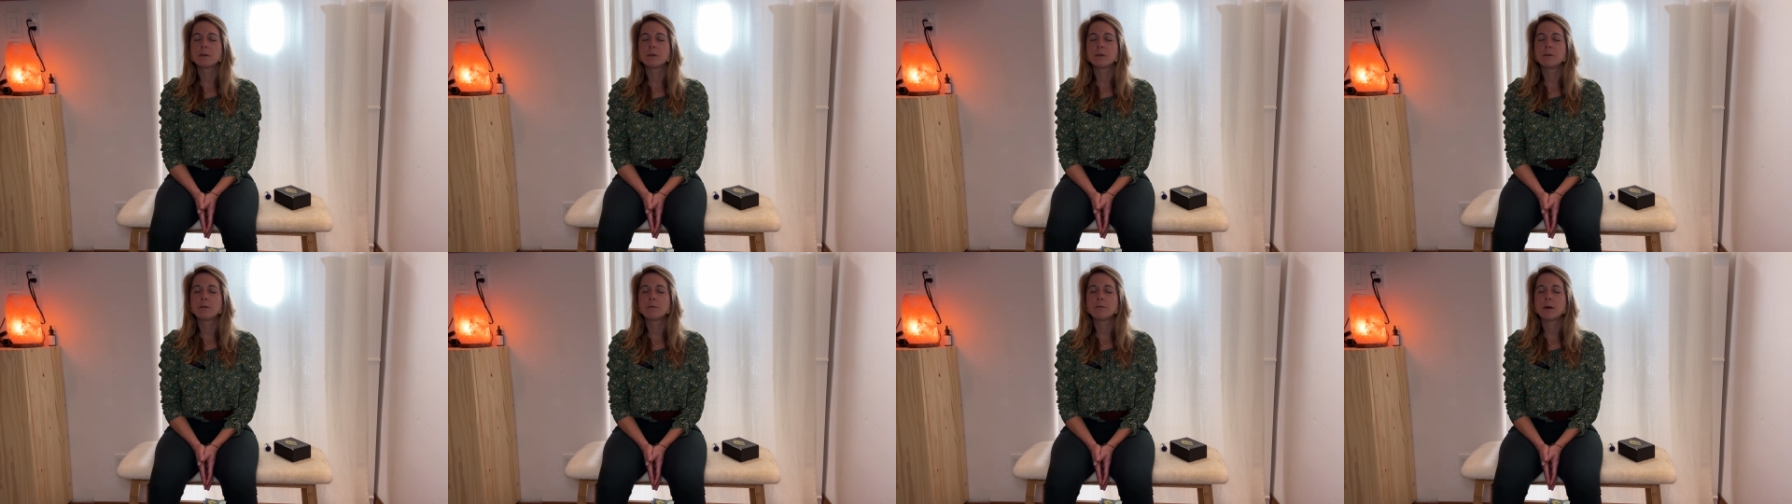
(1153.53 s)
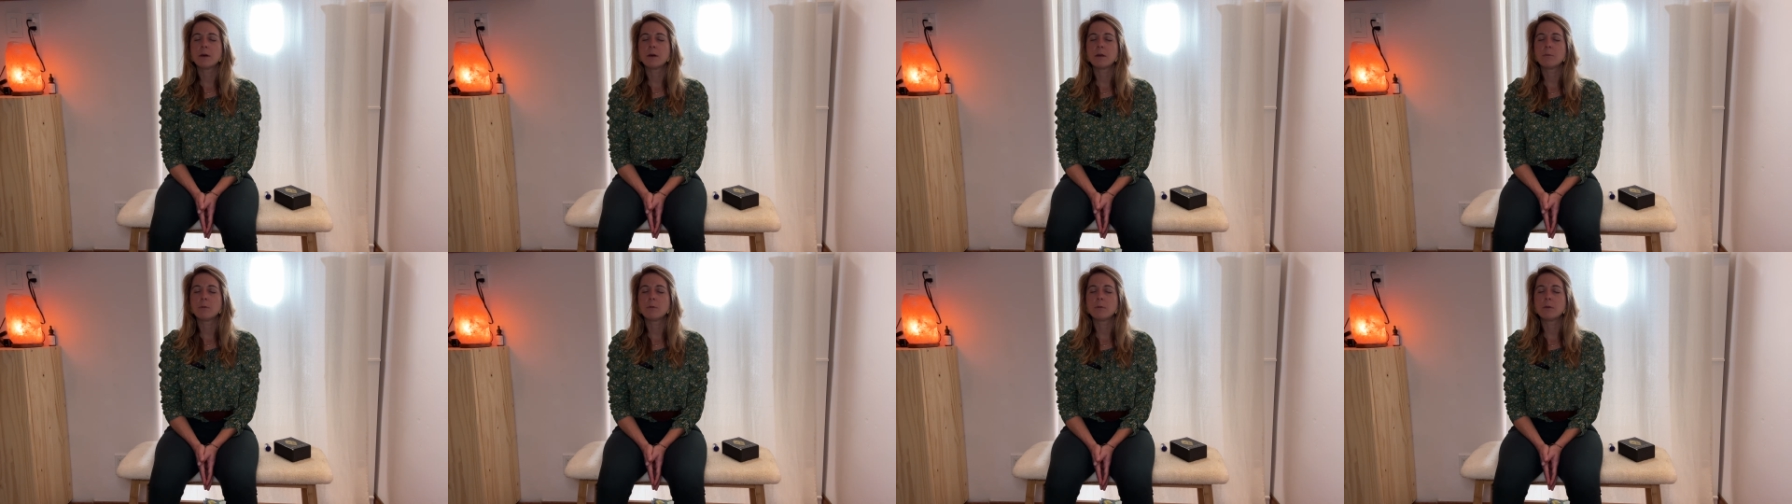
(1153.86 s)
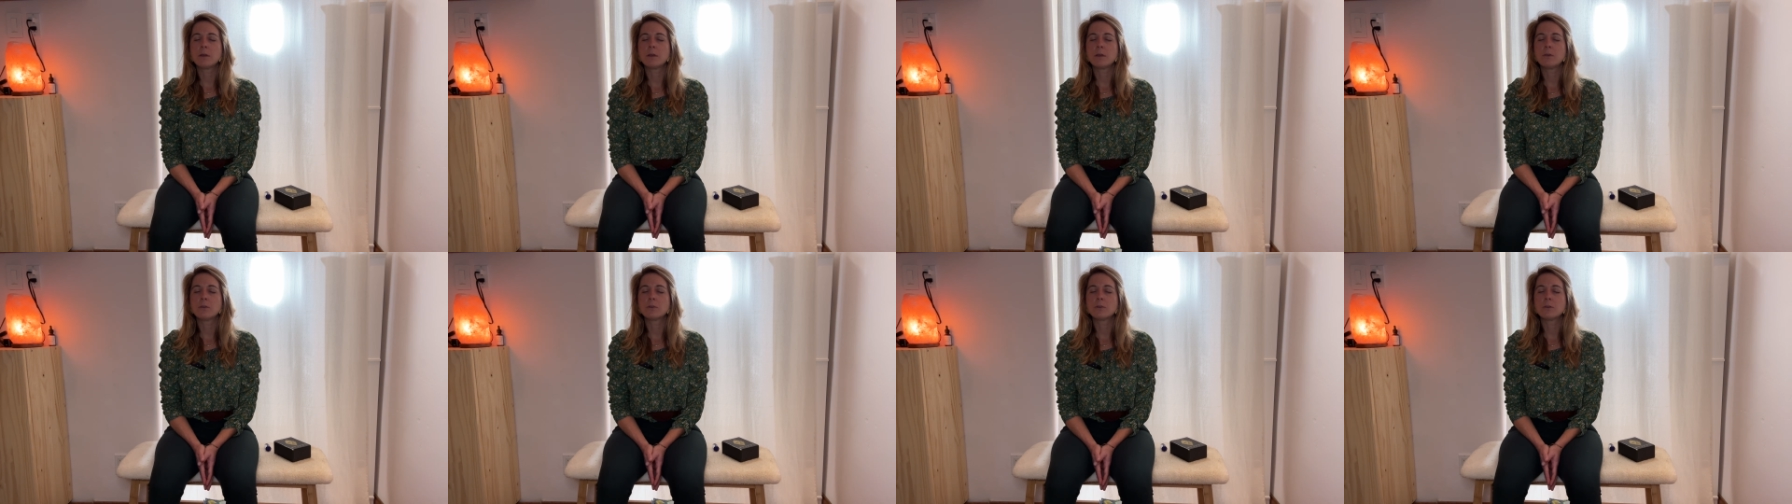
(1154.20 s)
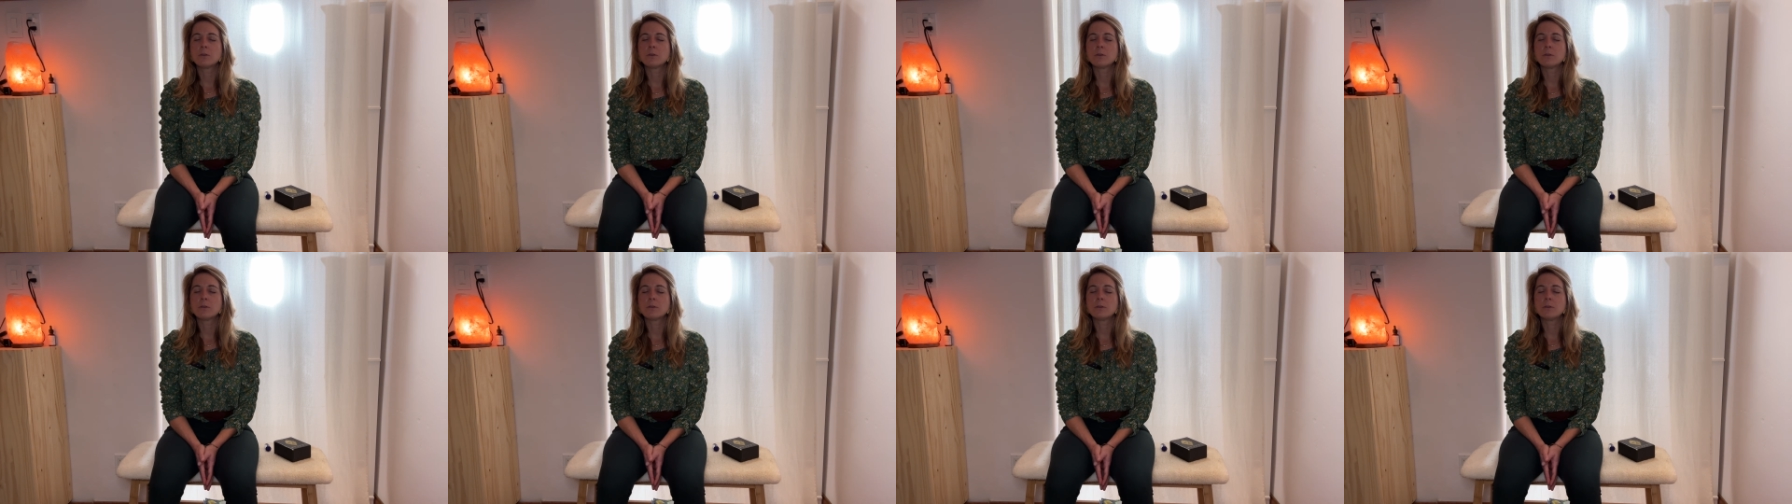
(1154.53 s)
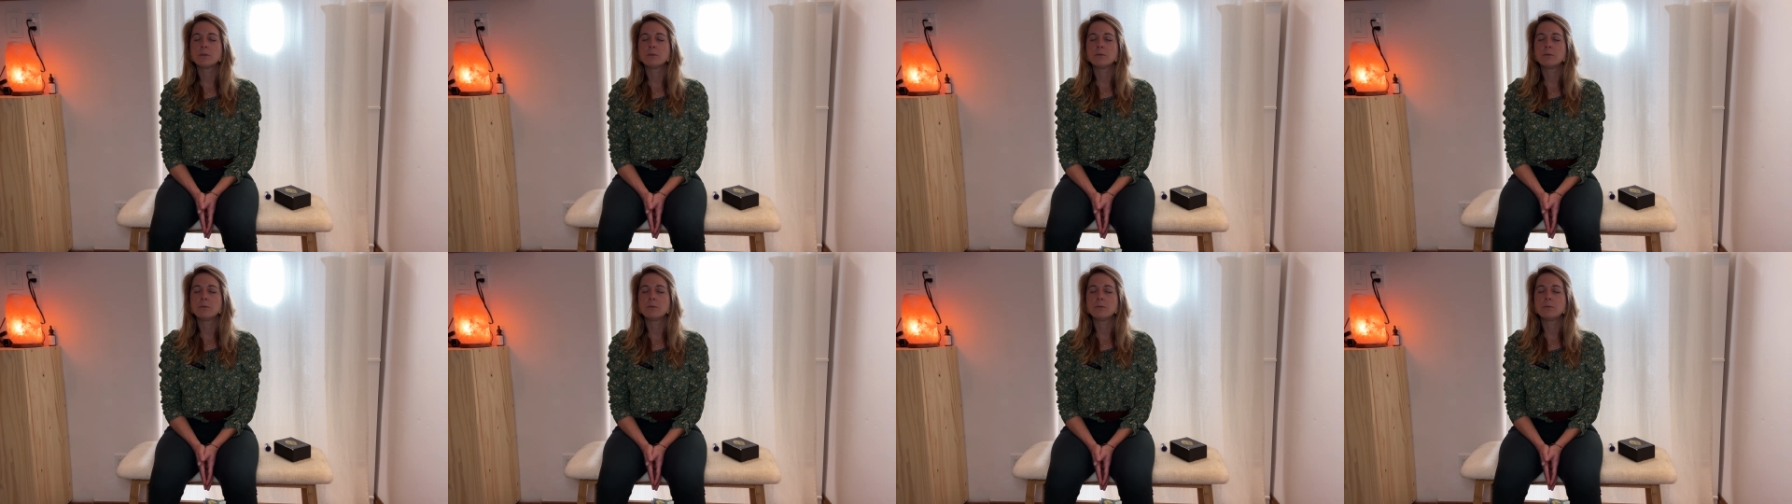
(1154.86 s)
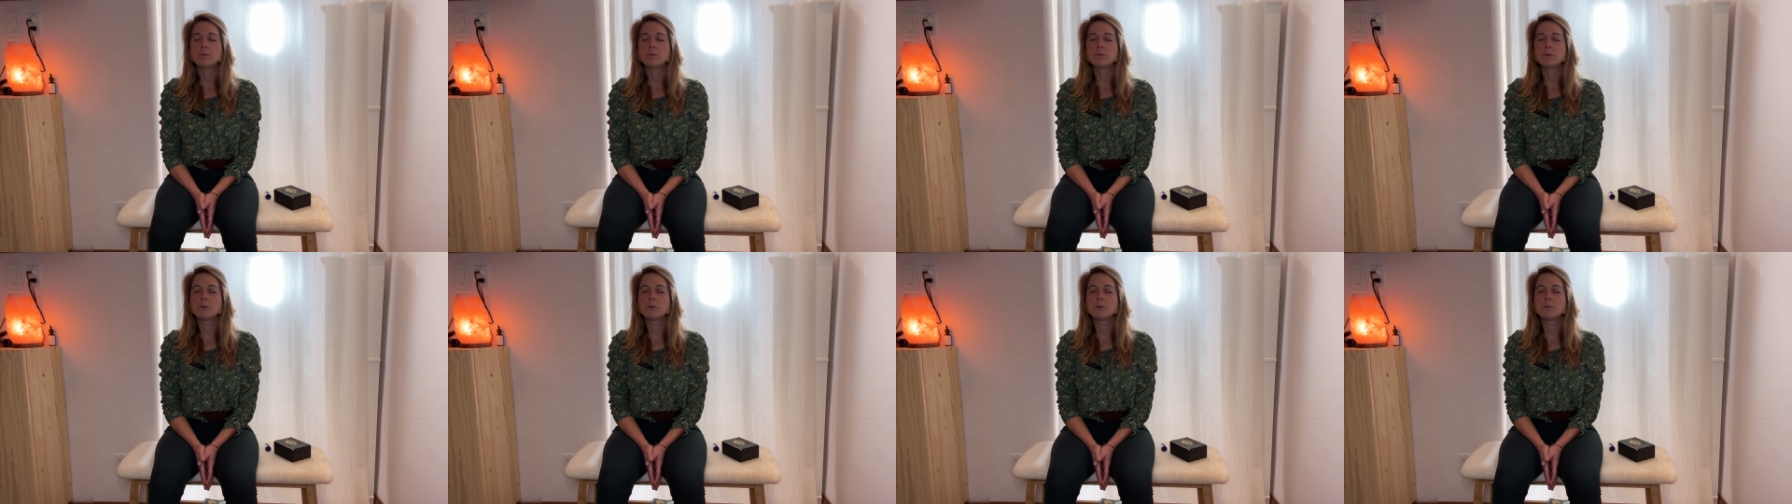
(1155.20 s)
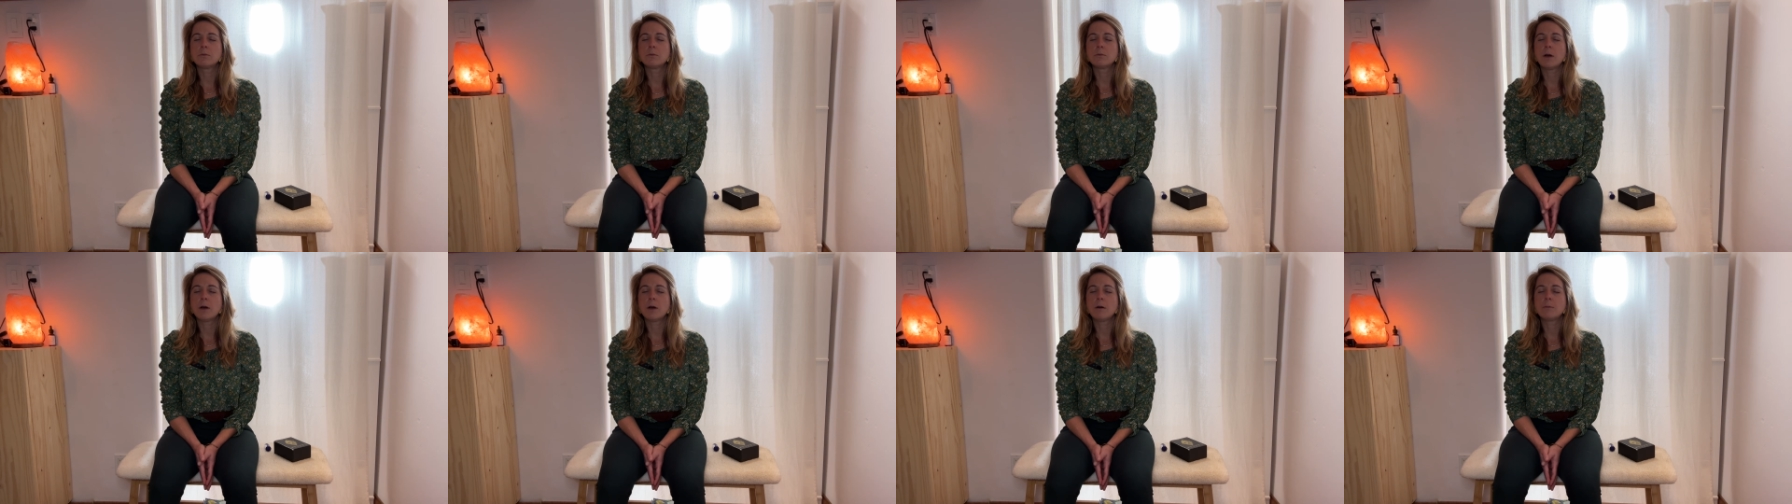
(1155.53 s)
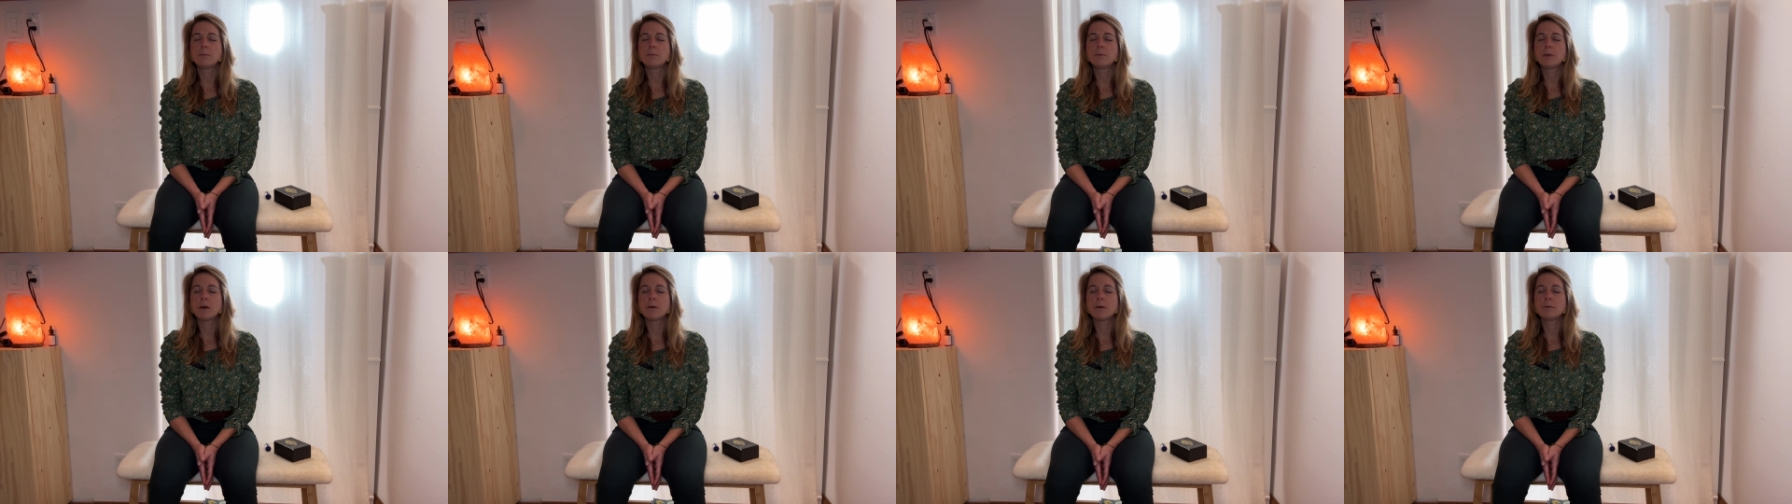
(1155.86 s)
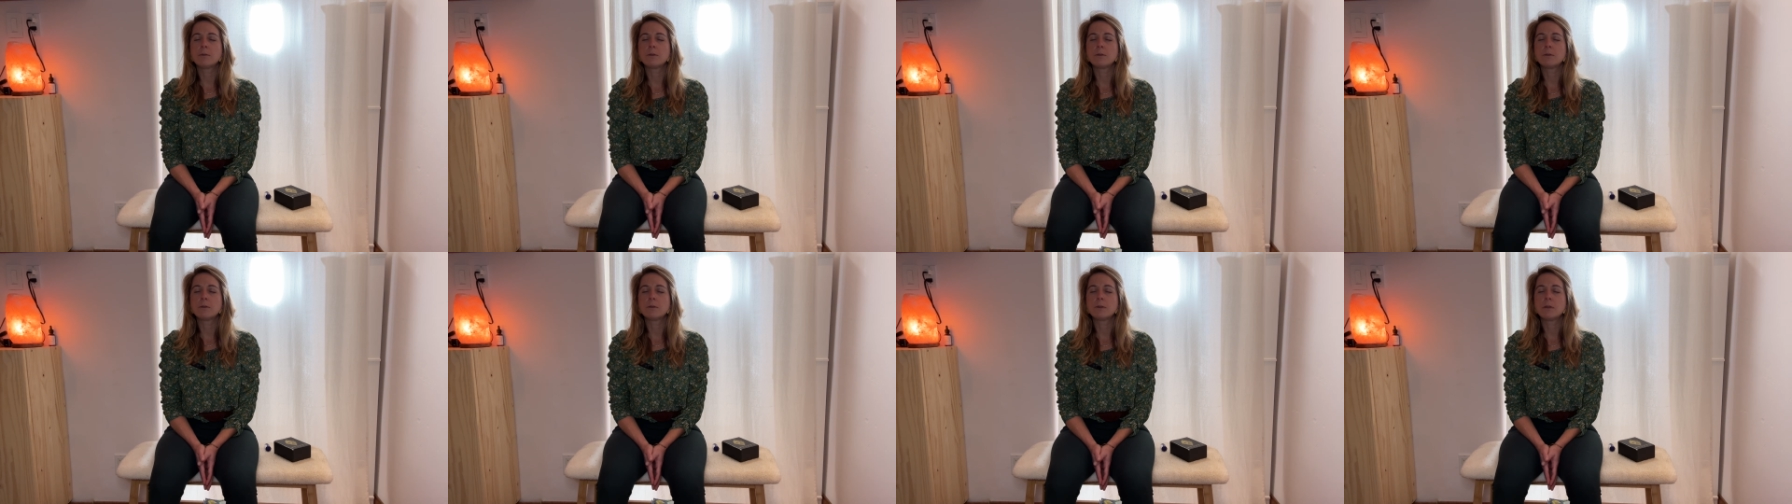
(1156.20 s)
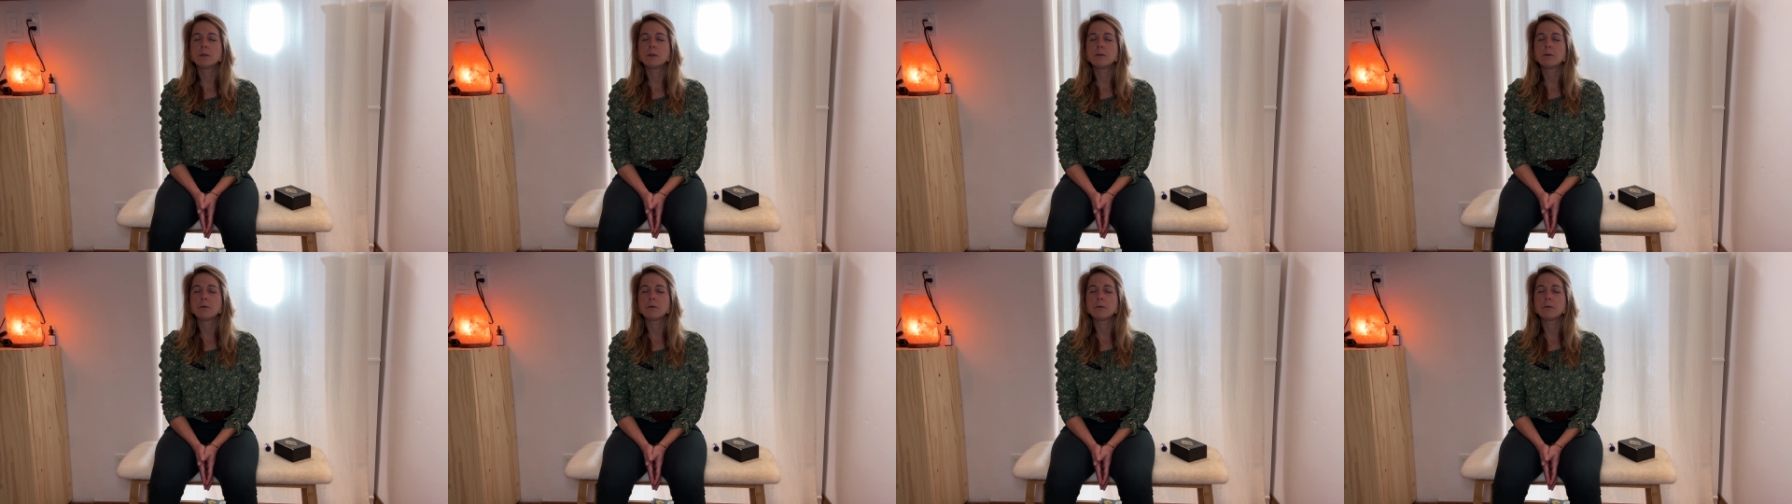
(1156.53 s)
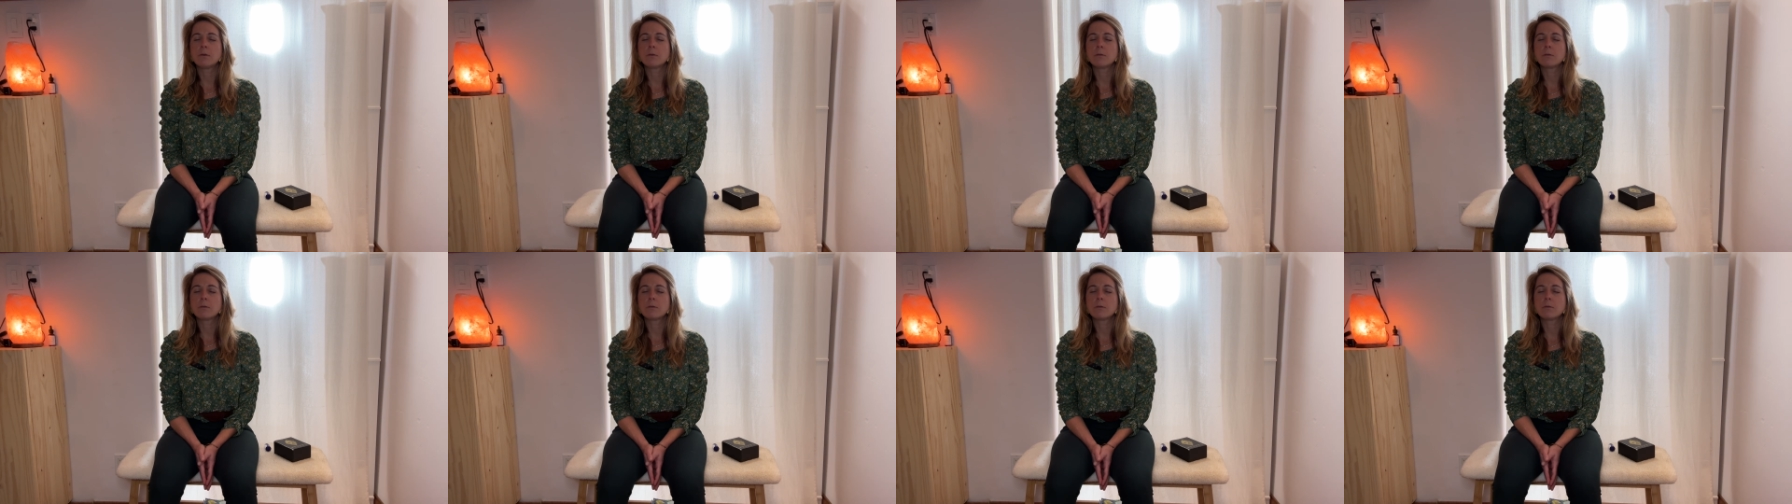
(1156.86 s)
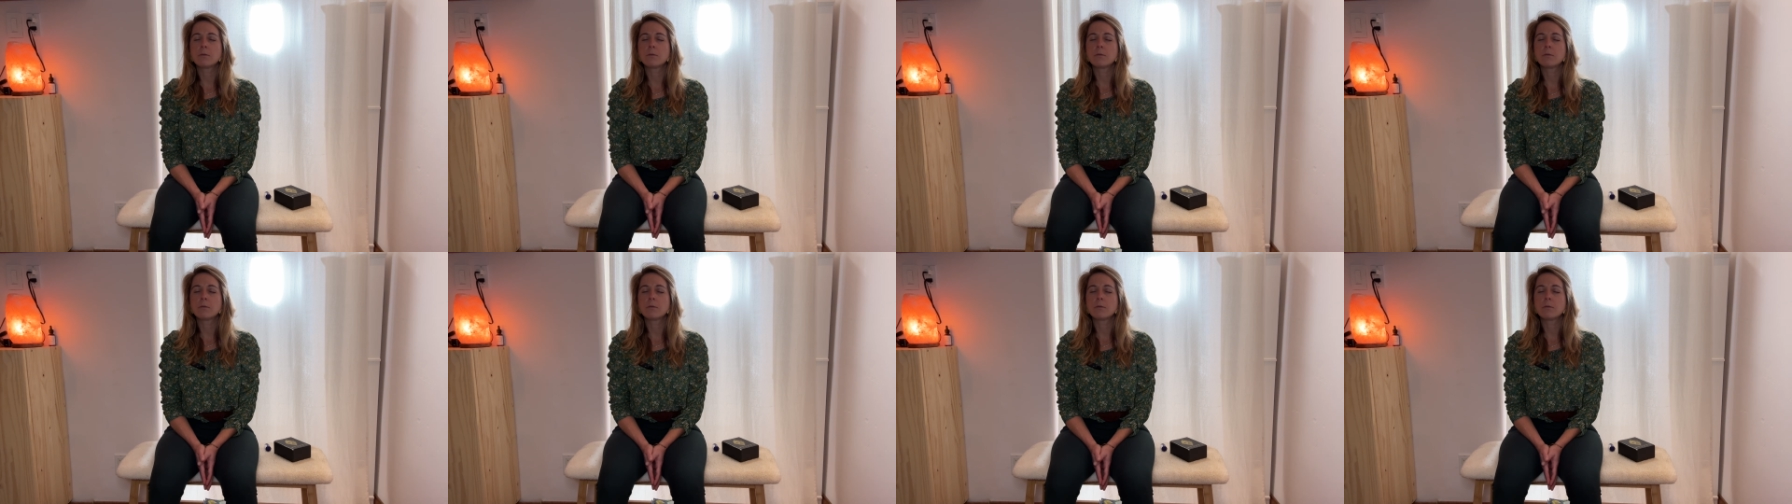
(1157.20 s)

of hibernation, to drop down into the earth,